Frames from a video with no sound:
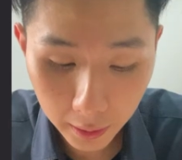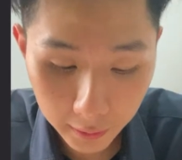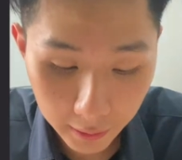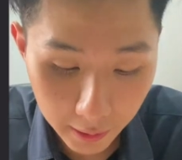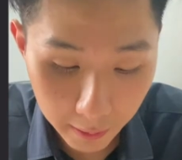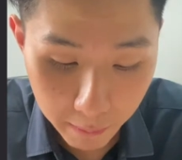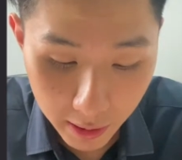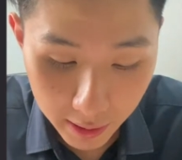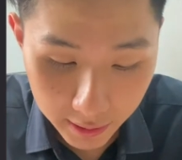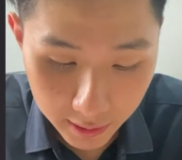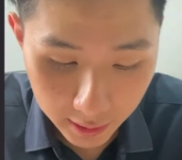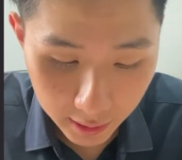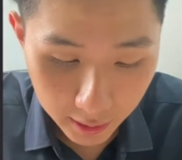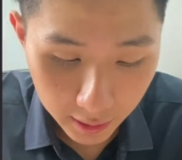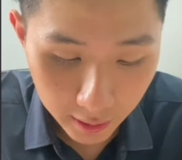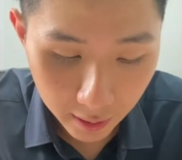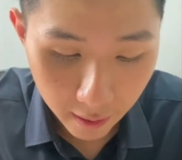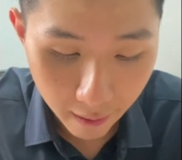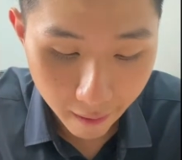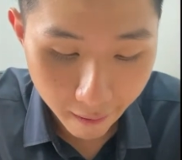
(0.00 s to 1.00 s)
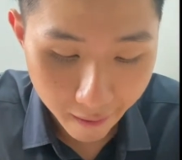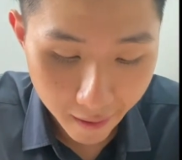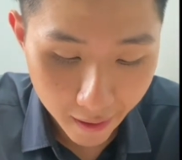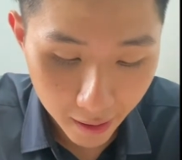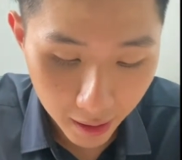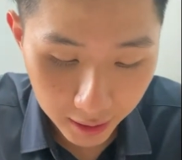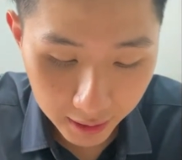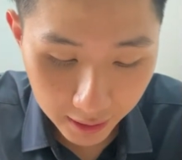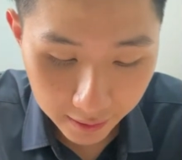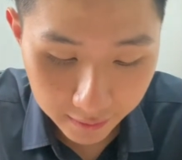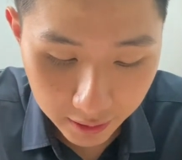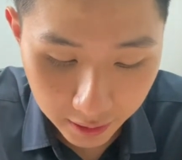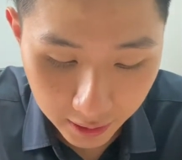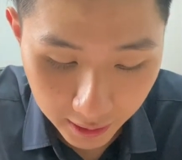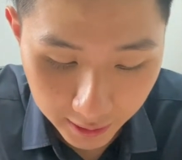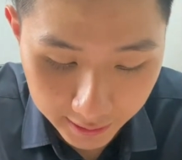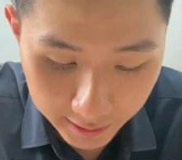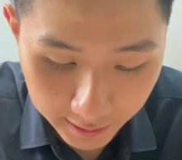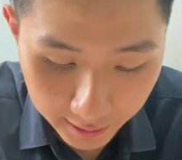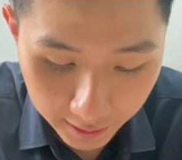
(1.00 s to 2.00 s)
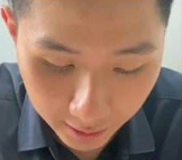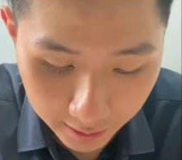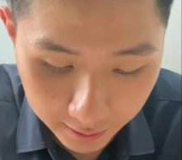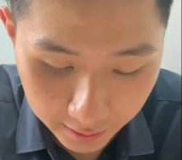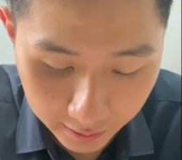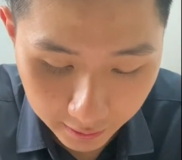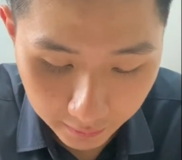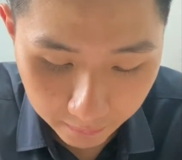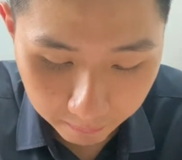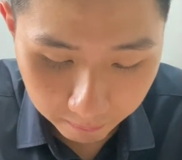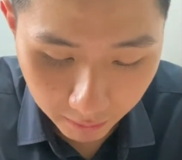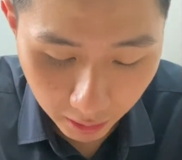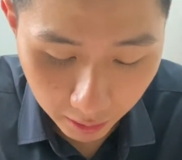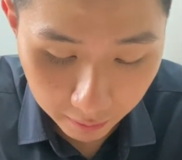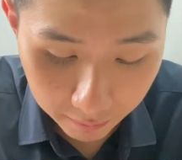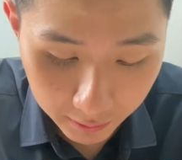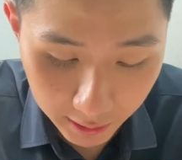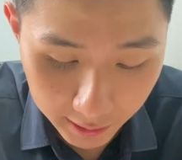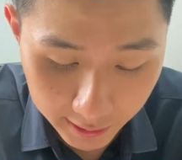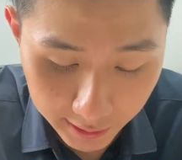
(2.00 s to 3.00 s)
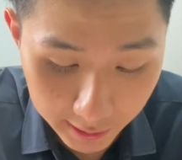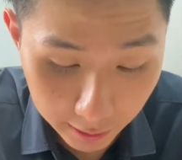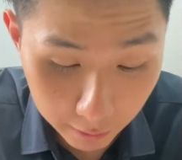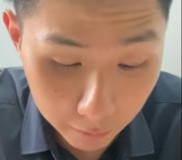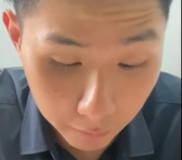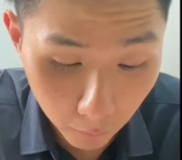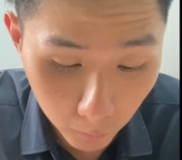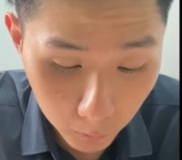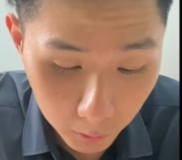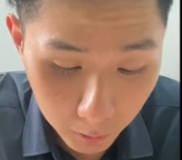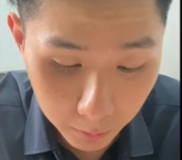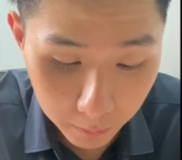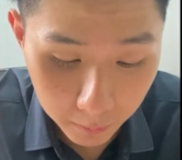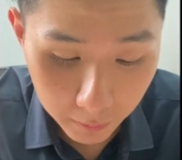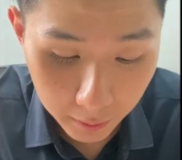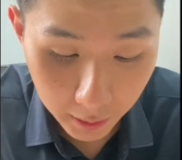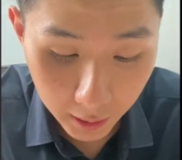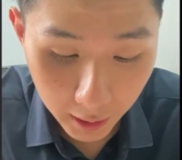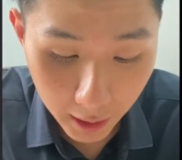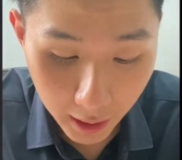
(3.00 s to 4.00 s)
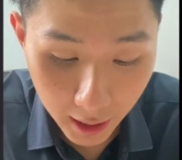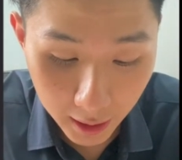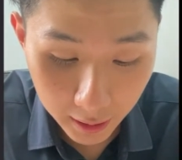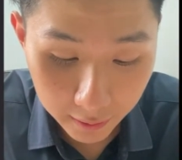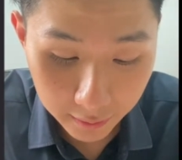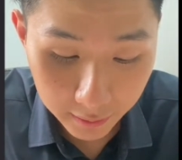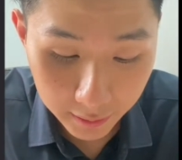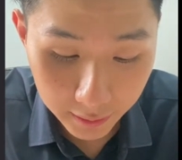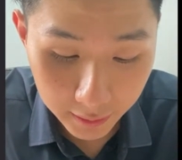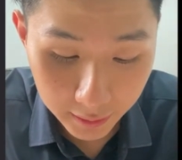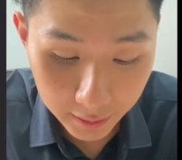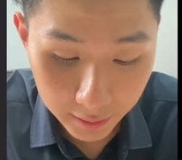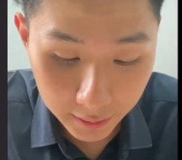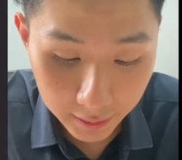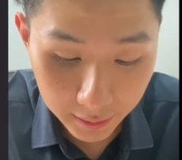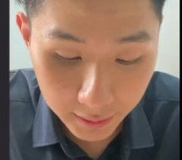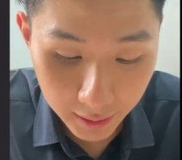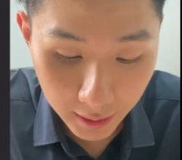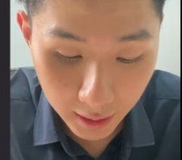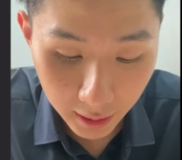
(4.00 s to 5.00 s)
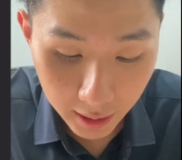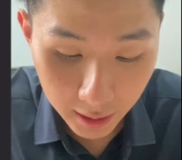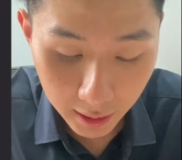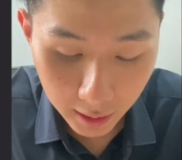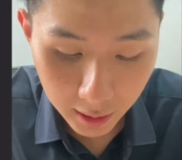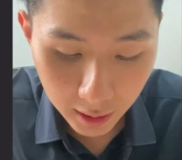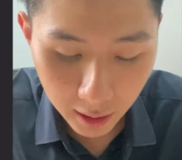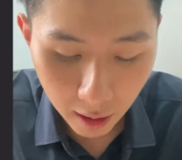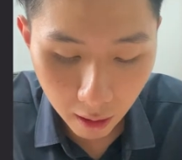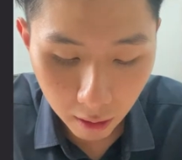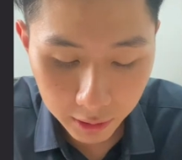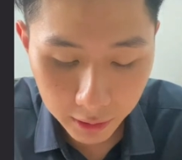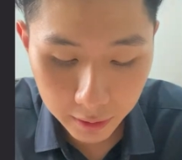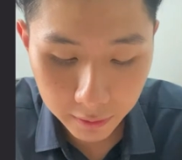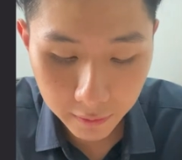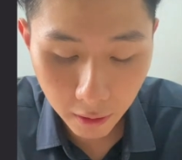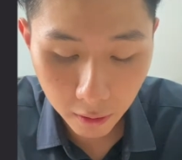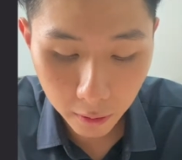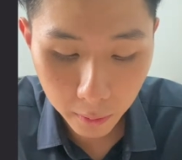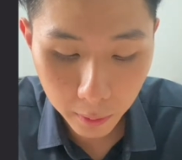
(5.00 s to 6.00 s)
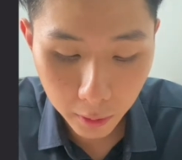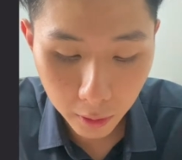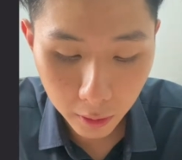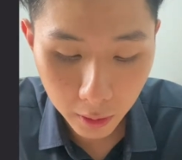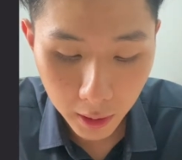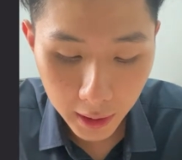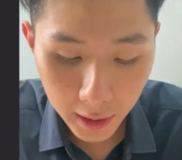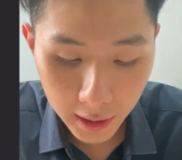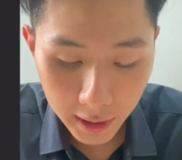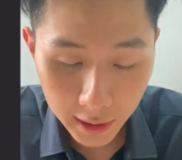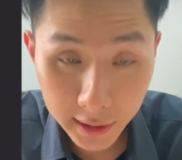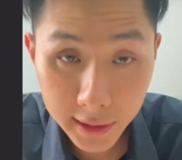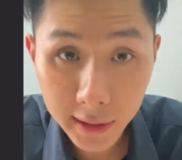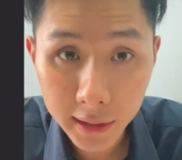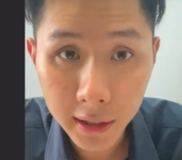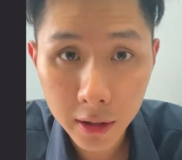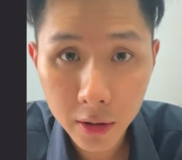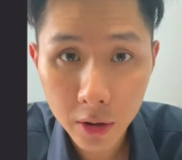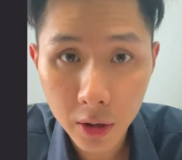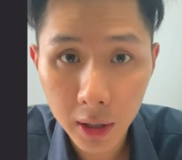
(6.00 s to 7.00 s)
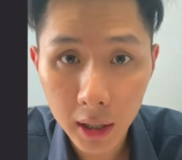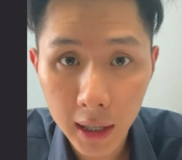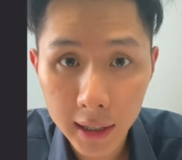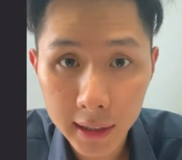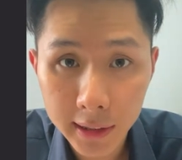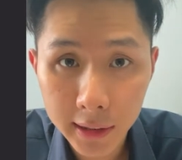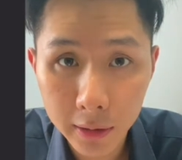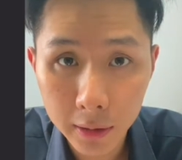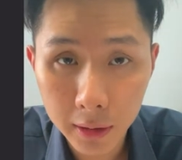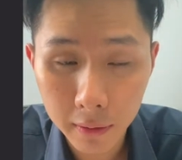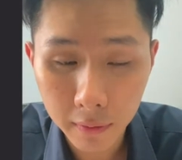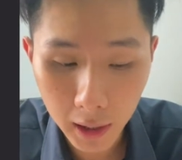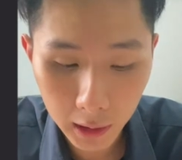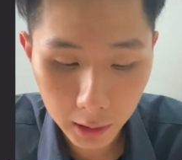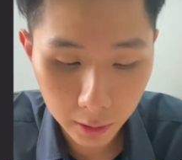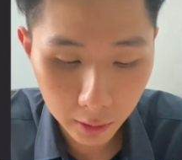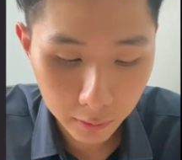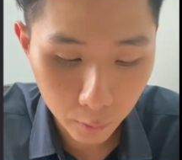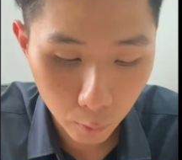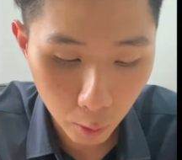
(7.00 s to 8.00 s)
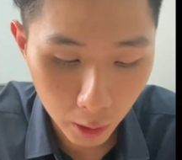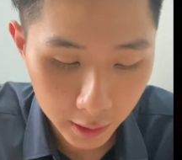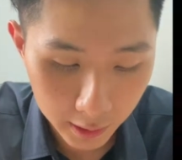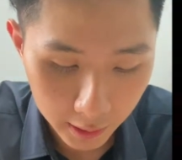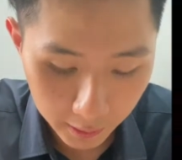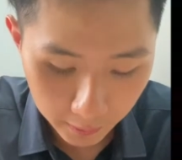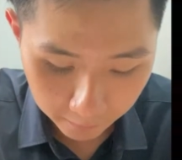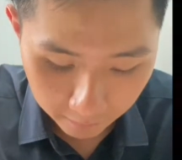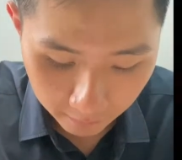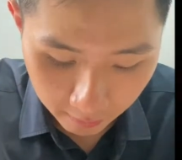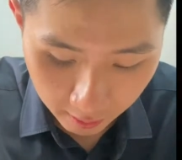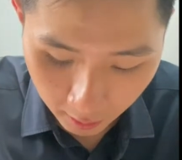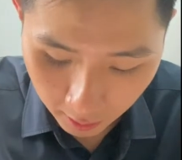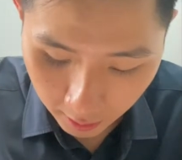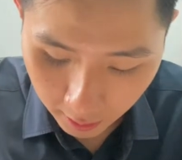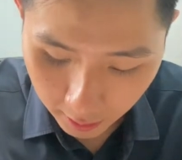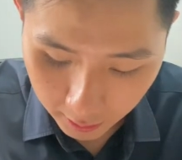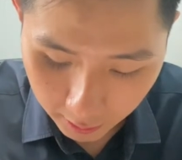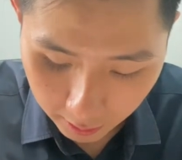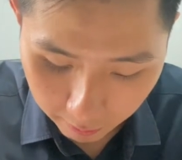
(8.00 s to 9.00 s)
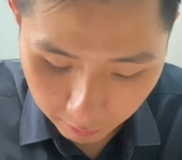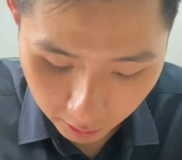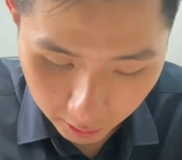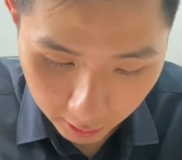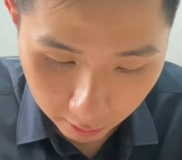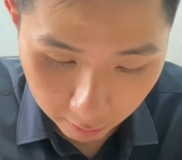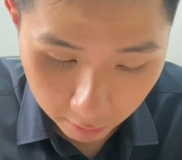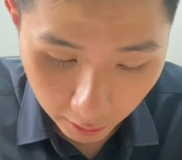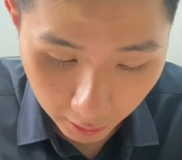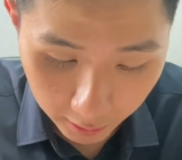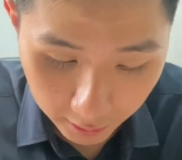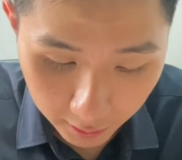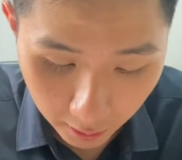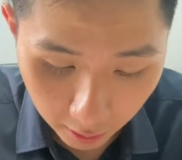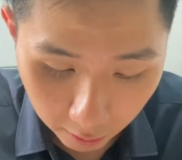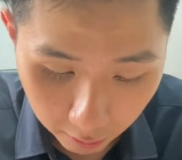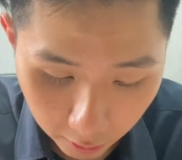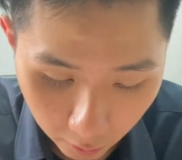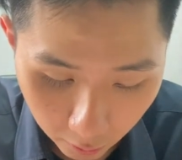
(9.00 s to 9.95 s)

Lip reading: limit, again, you can see that this is a for loop and their counter variable is initialized to the value of 1. So I'm going to write down